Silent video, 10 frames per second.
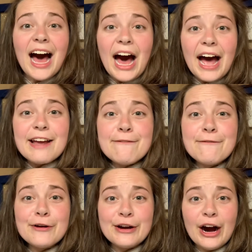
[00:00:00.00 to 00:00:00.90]
I
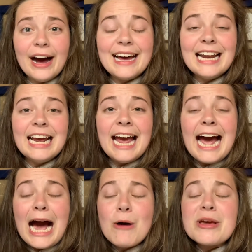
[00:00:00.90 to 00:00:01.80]
forgot
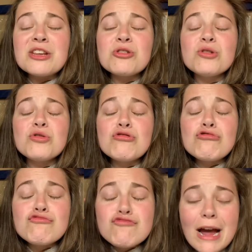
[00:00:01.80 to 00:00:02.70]
how
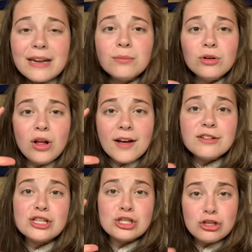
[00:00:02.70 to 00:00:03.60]
incredible of
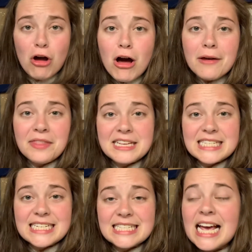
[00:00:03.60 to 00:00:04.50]
a song
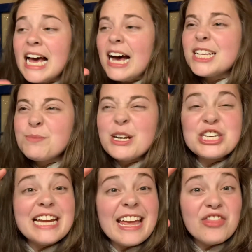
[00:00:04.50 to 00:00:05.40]
this is,
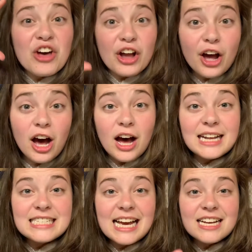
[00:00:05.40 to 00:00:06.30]
especially in the
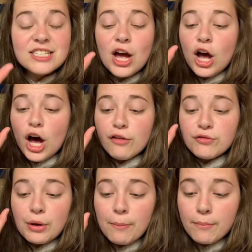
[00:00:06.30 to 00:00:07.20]
context of
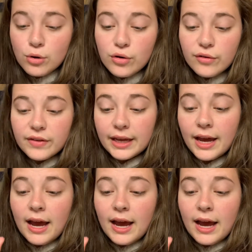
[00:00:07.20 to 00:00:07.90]
the movie.